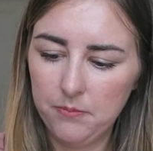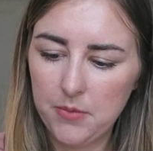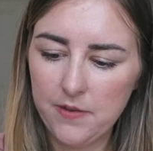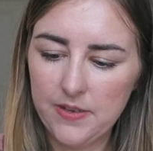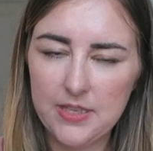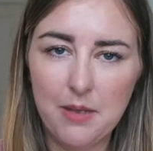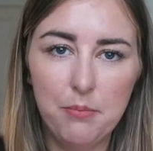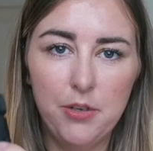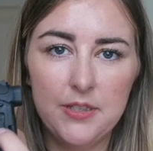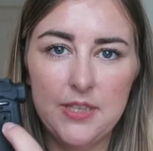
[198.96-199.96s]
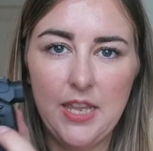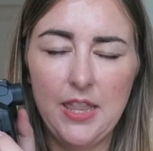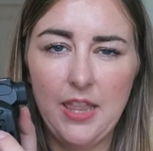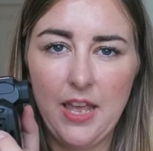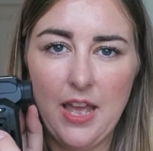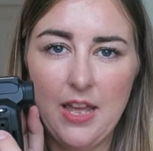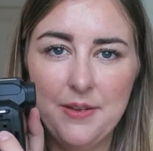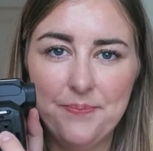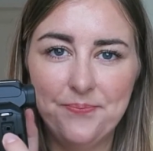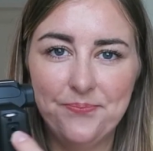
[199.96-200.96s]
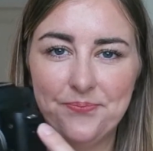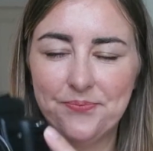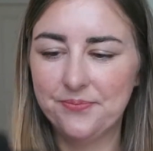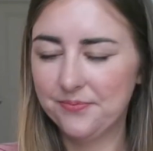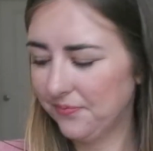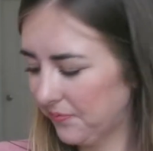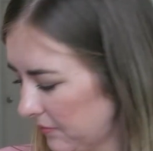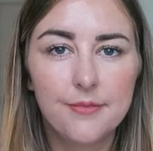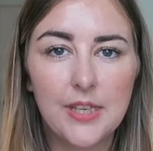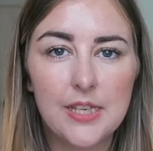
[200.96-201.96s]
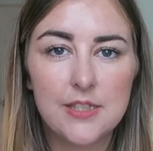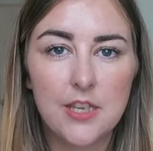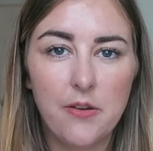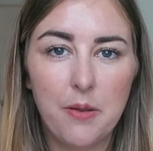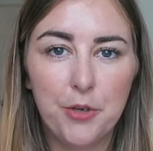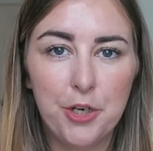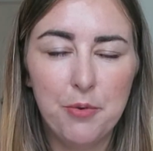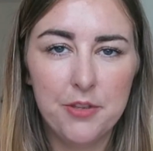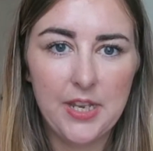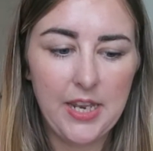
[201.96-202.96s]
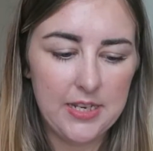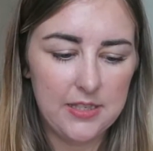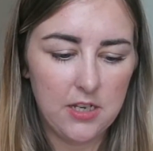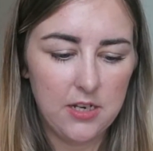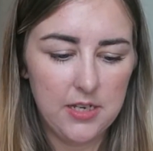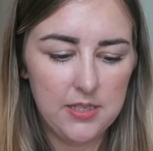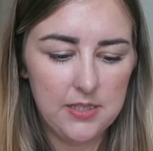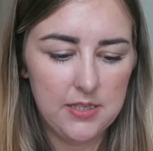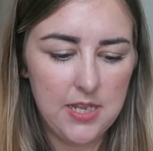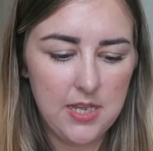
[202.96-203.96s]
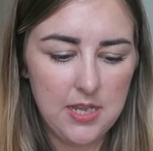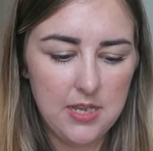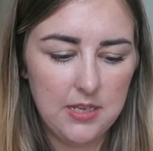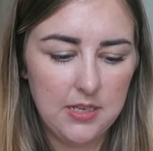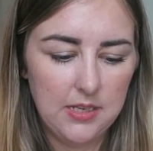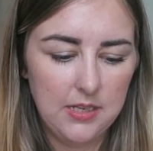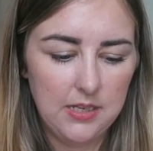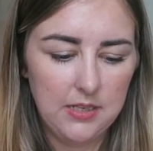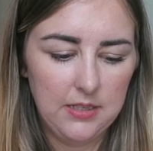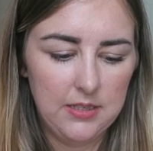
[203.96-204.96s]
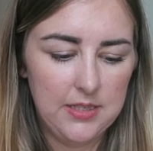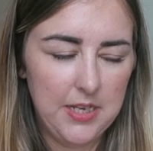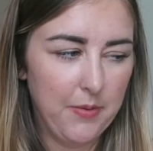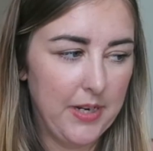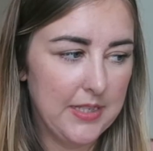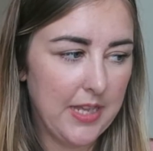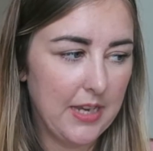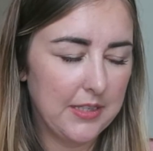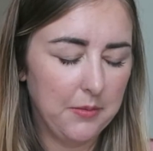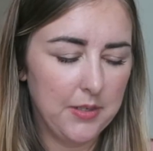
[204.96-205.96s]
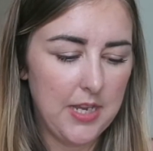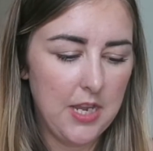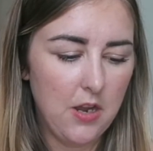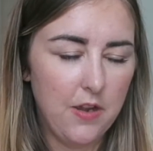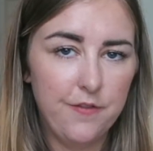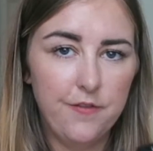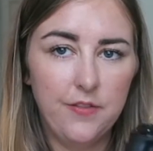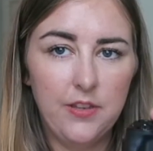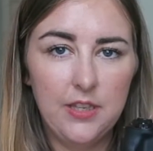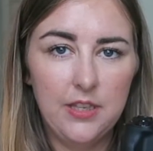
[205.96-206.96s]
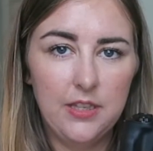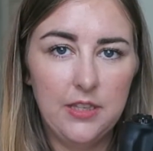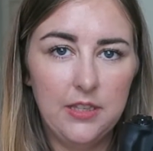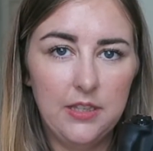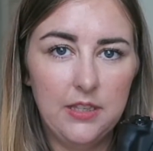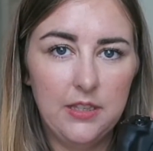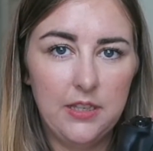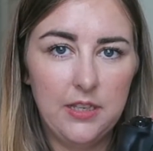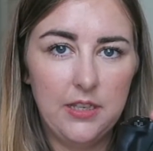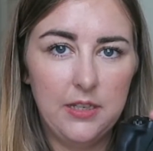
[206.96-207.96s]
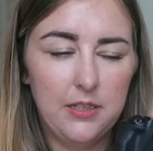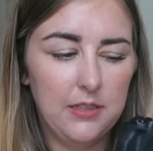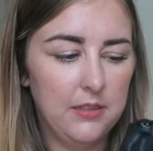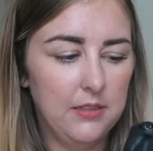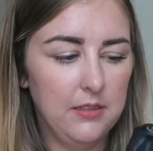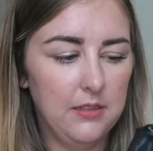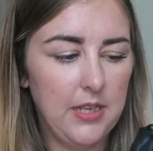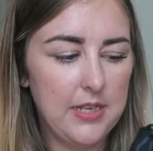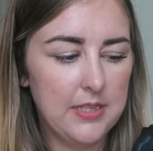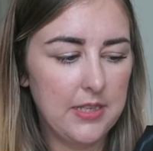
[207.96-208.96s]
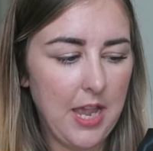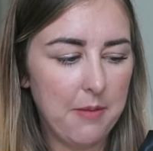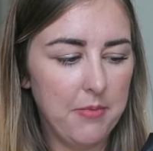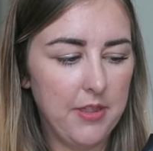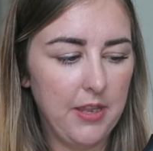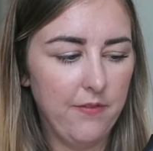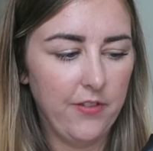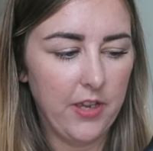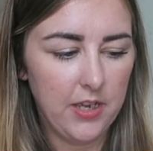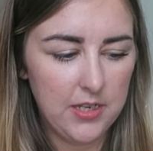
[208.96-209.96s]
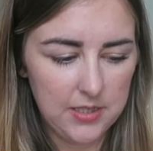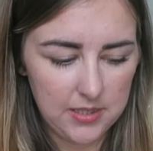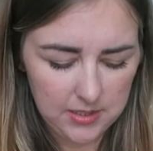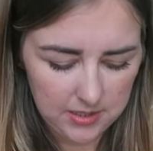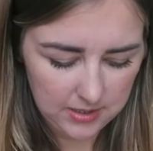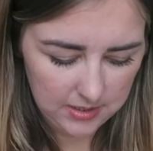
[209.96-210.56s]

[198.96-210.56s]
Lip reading: Perfect, so that plugs in there. So I'm going to put the lens on and see what it's like. So I'm going to take off the lens cap thing first,